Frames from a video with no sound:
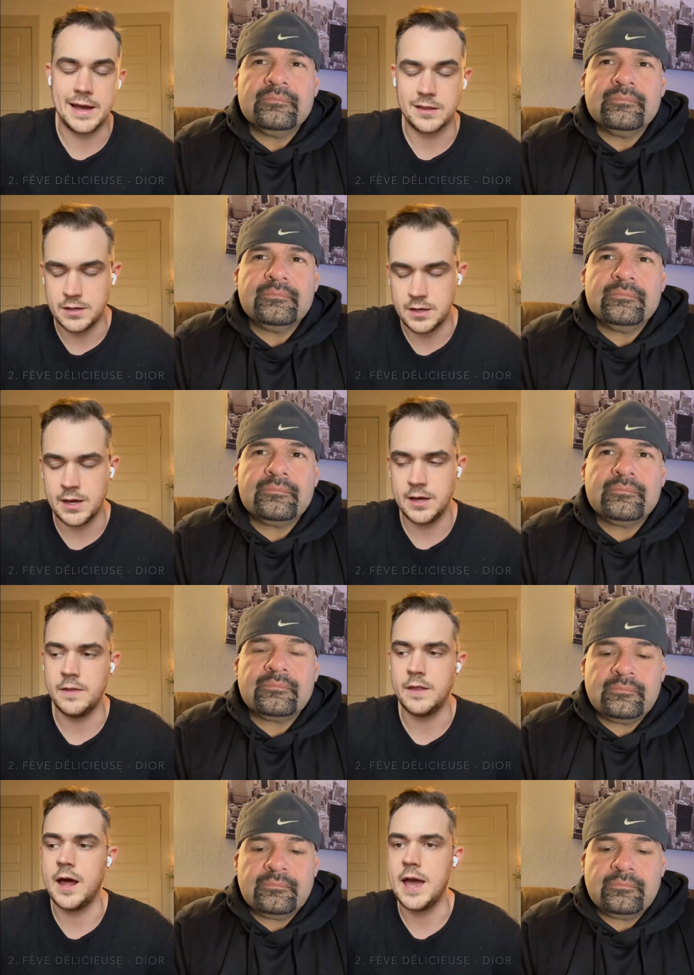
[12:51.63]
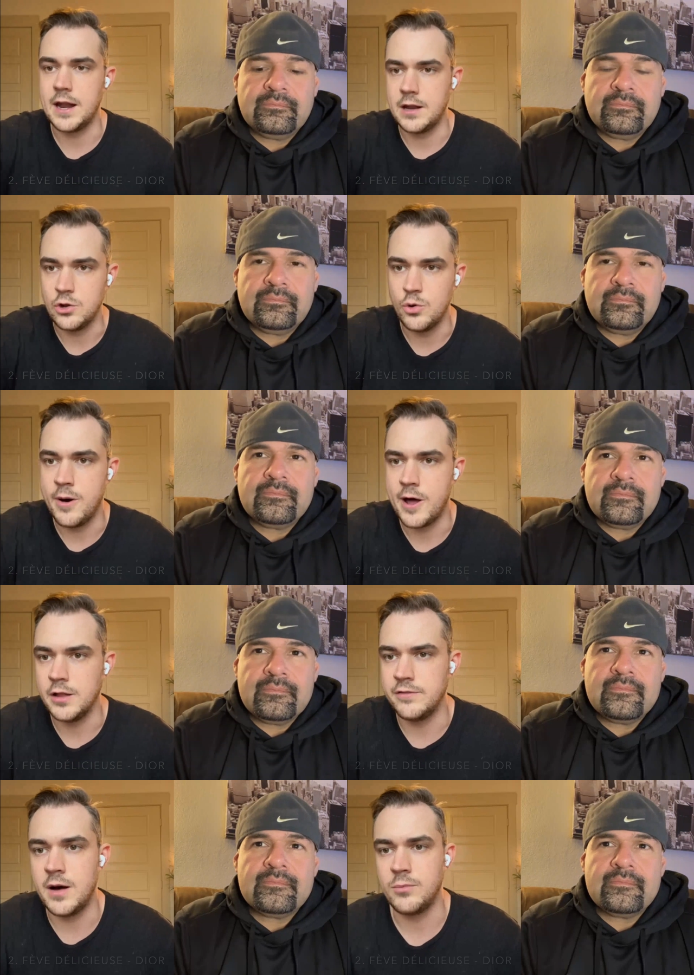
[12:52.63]
Speaker 1: in back in the day, and then I had a
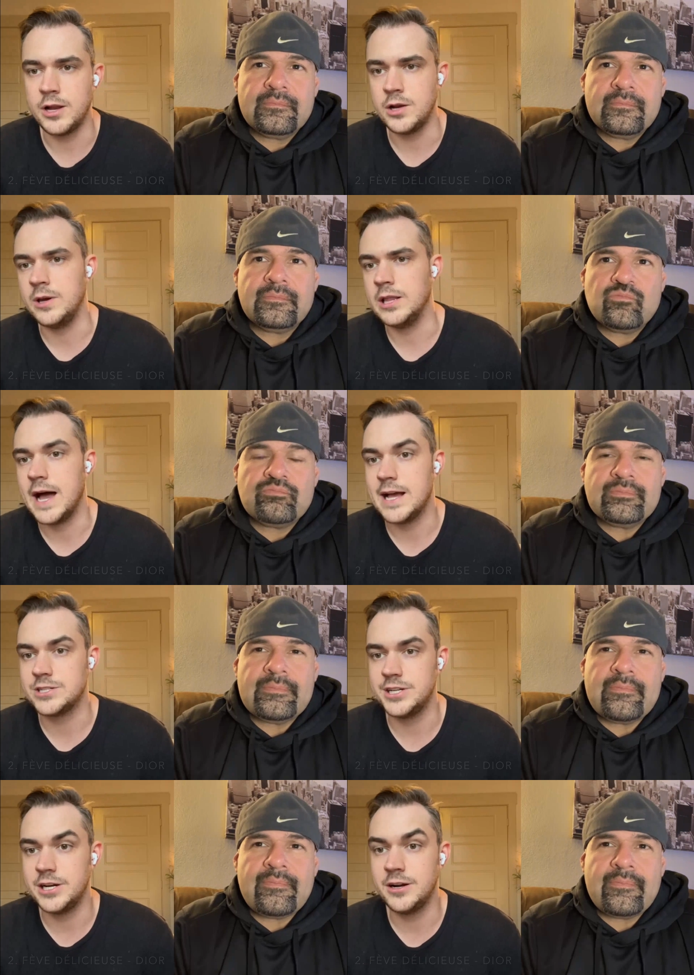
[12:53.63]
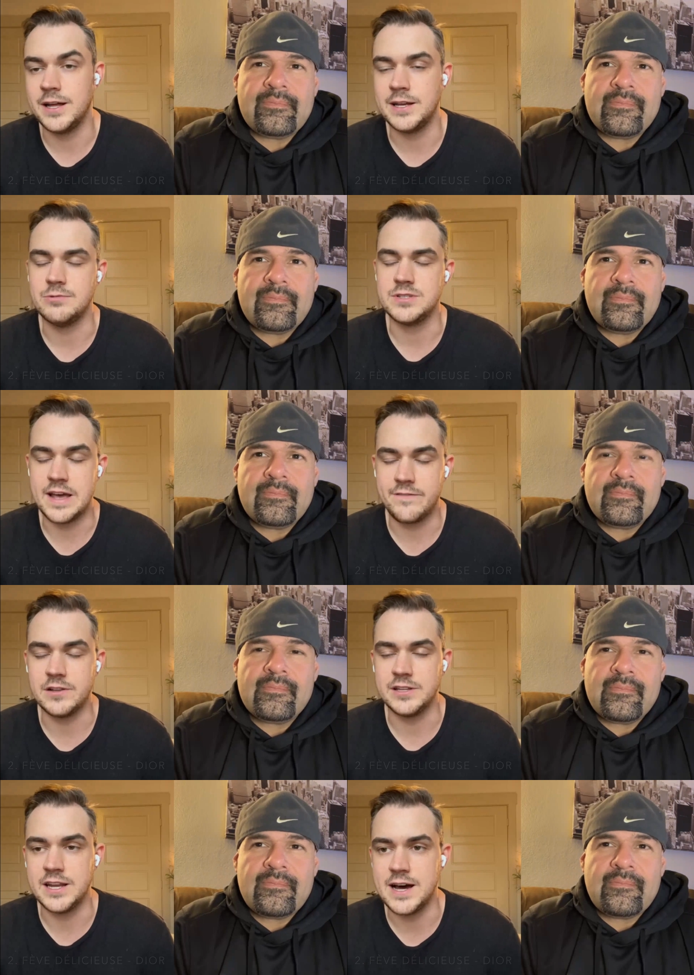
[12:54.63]
new bottle of Ombre Nuit last year, and it
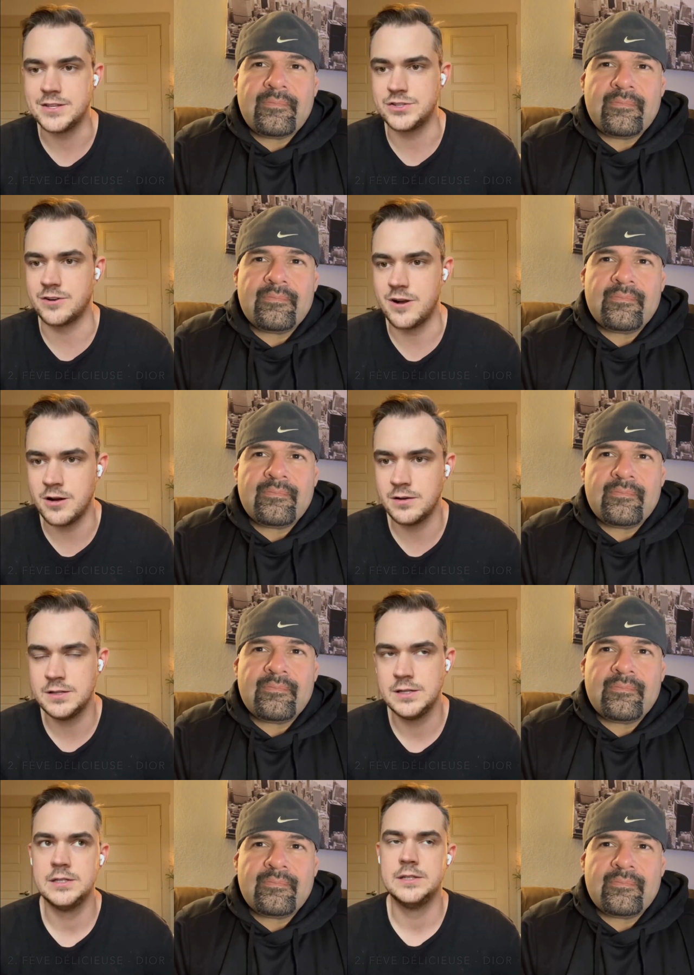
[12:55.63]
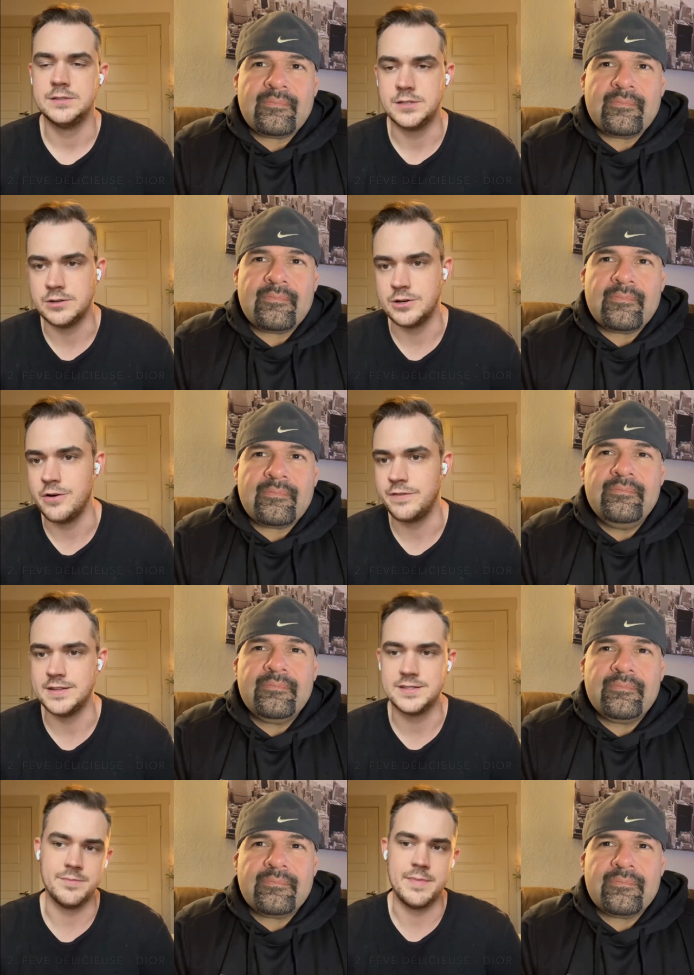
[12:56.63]
was definitely not as strong. Don't
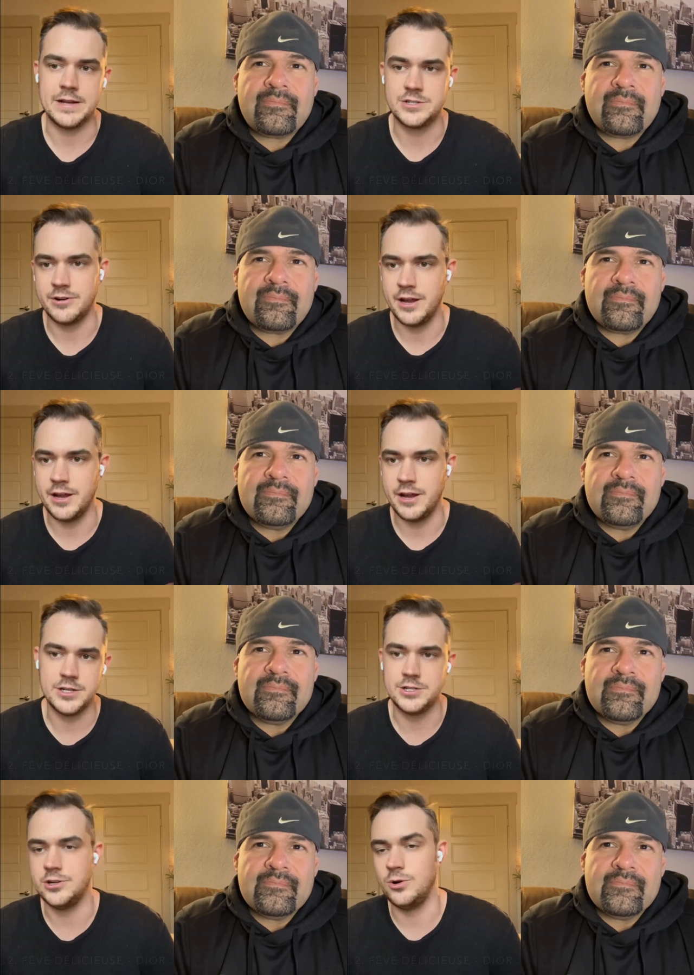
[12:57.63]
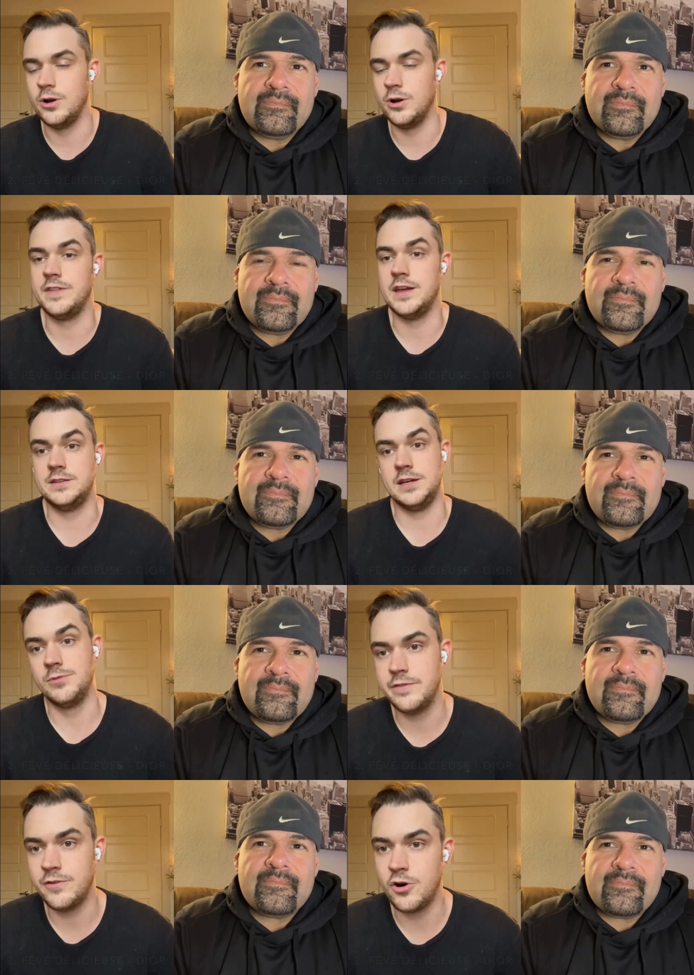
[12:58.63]
know if that's a maturation issue or if
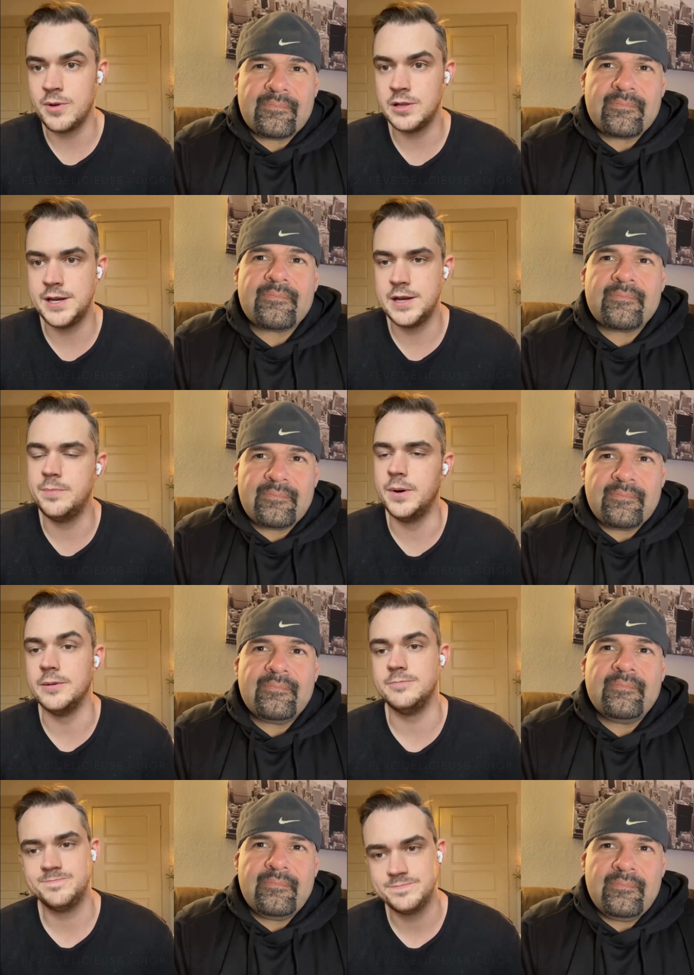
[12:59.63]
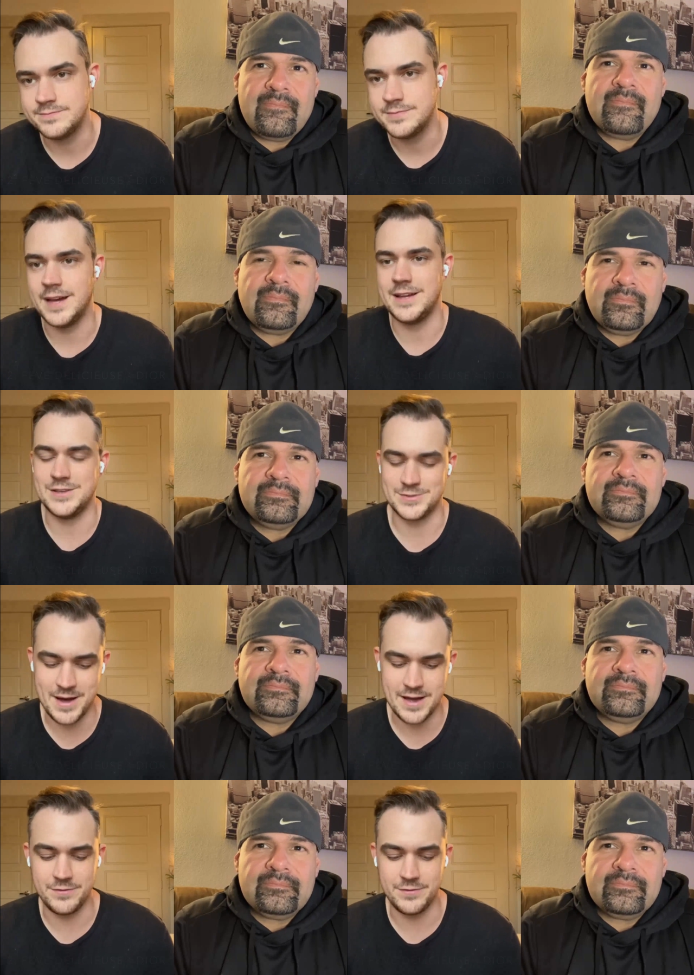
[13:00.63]
they did reformulate it, but
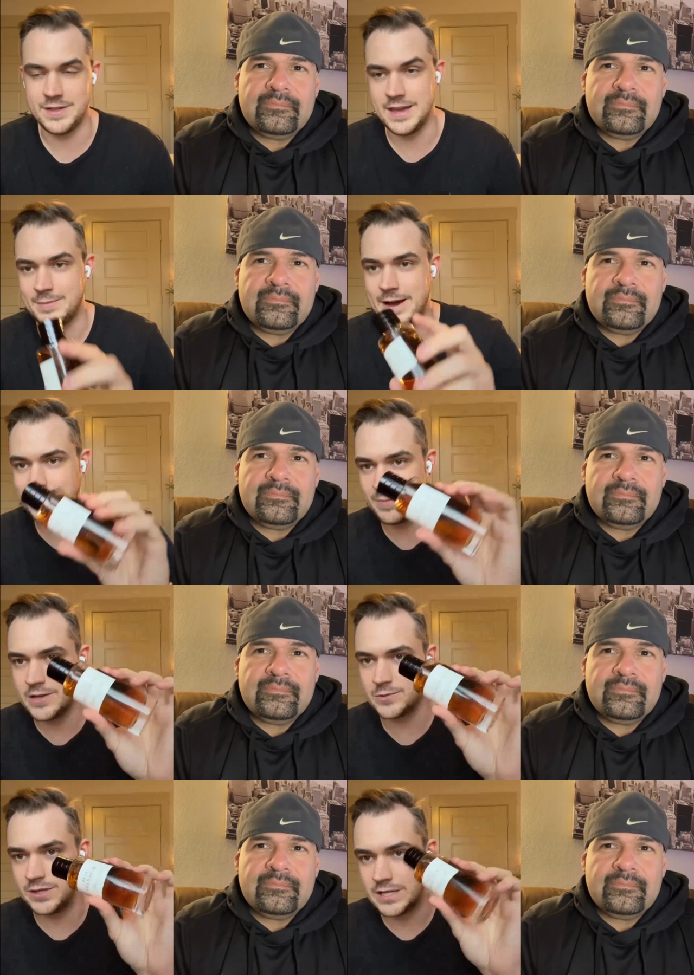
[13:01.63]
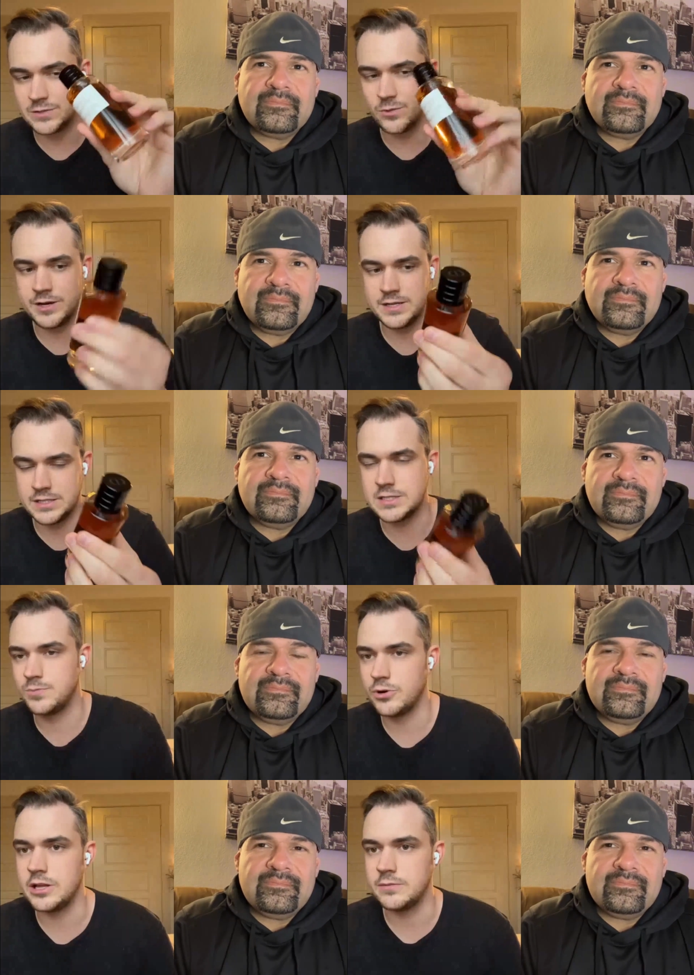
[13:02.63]
that is my in my experience with this one
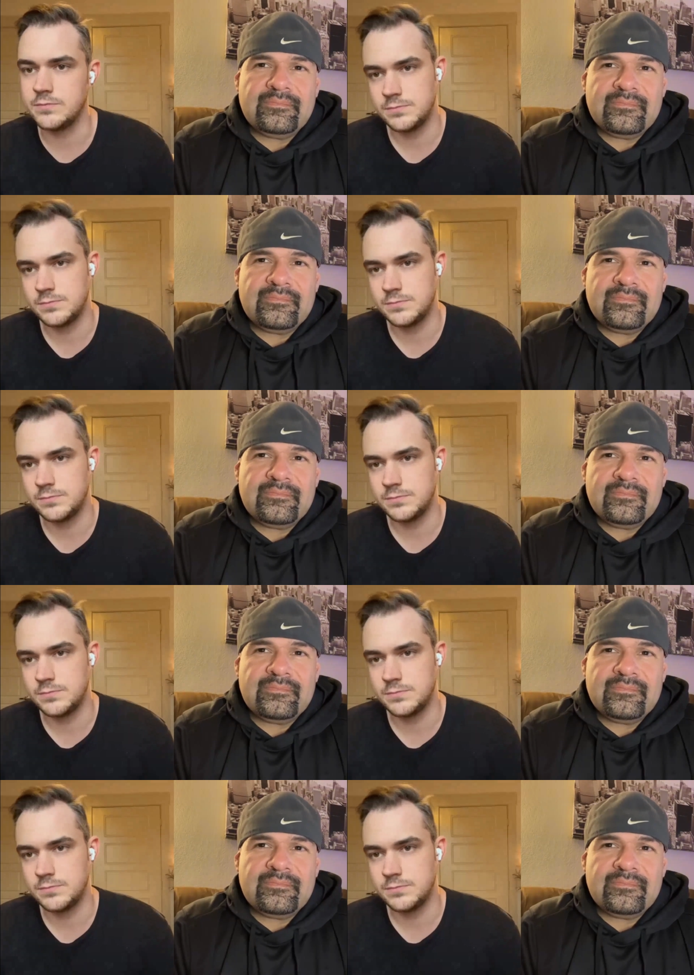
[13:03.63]
is it's